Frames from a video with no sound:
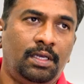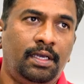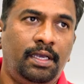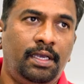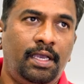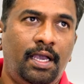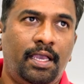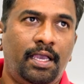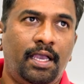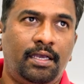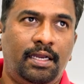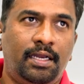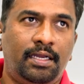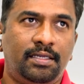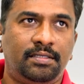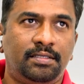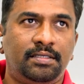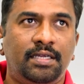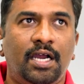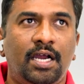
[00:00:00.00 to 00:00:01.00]
Yeah. Let
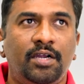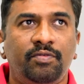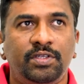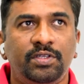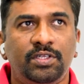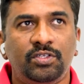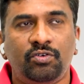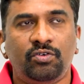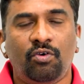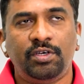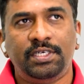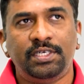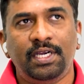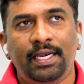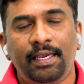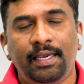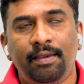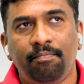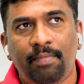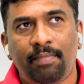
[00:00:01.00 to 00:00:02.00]
us start with the
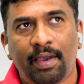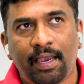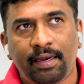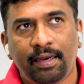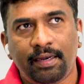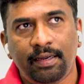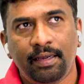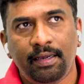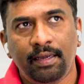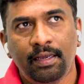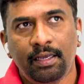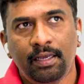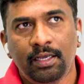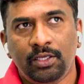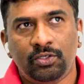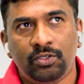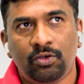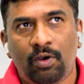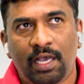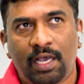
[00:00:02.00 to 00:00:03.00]
social impact.
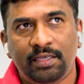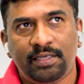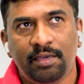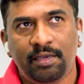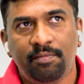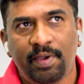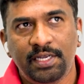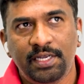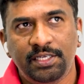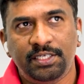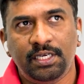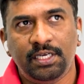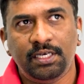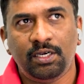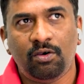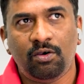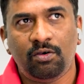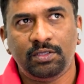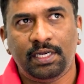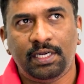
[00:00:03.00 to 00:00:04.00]
So, as I mentioned,
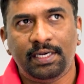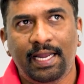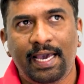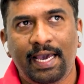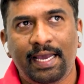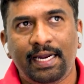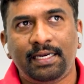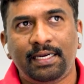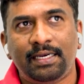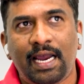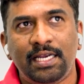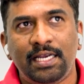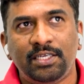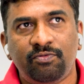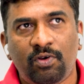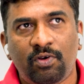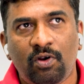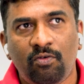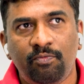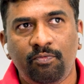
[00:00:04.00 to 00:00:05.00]
no, the direct
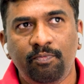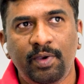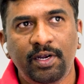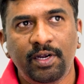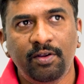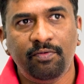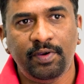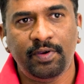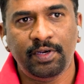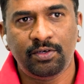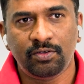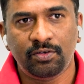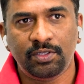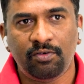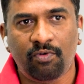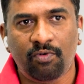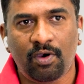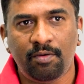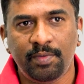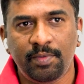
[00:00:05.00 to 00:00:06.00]
transfer of benefit to the
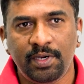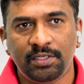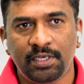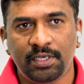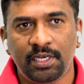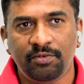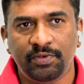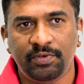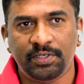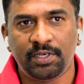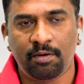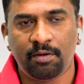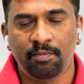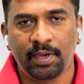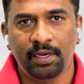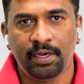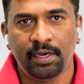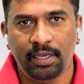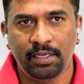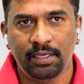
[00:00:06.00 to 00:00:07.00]
farmers and
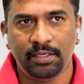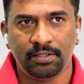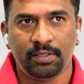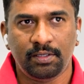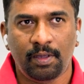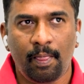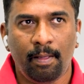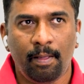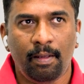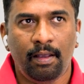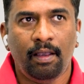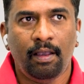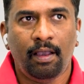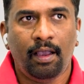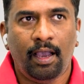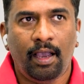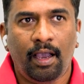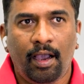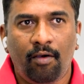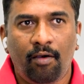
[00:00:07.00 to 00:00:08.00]
fishermen is
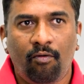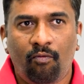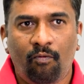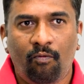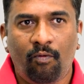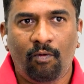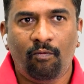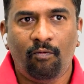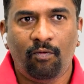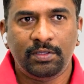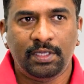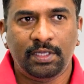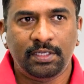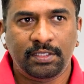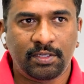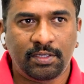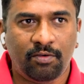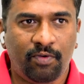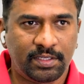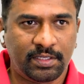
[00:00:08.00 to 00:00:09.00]

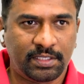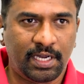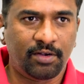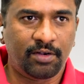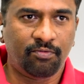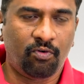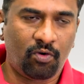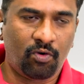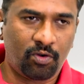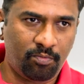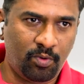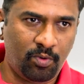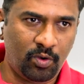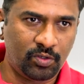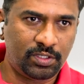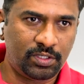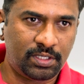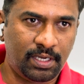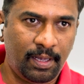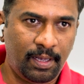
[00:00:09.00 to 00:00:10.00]
the first and
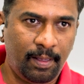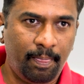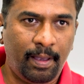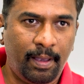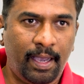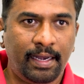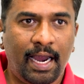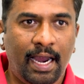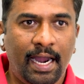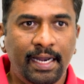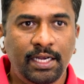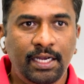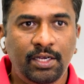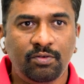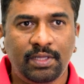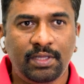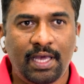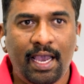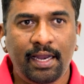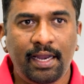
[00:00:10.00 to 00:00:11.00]
foremost. And adding
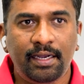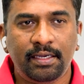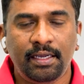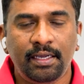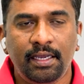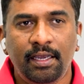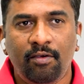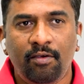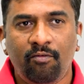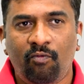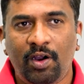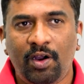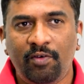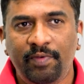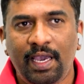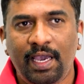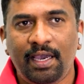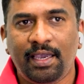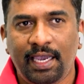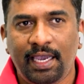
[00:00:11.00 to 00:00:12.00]
to that, what
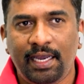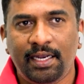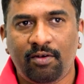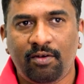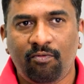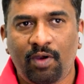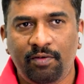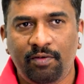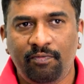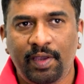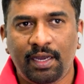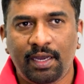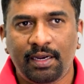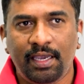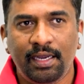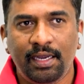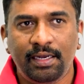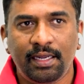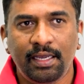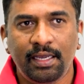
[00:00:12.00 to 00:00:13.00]
we are
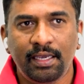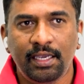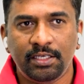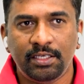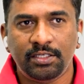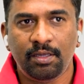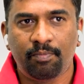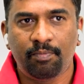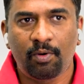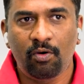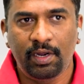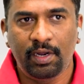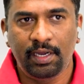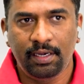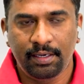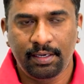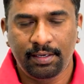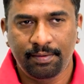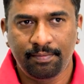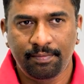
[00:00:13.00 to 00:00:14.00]
catering is the
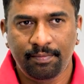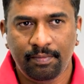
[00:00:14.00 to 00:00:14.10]
protein.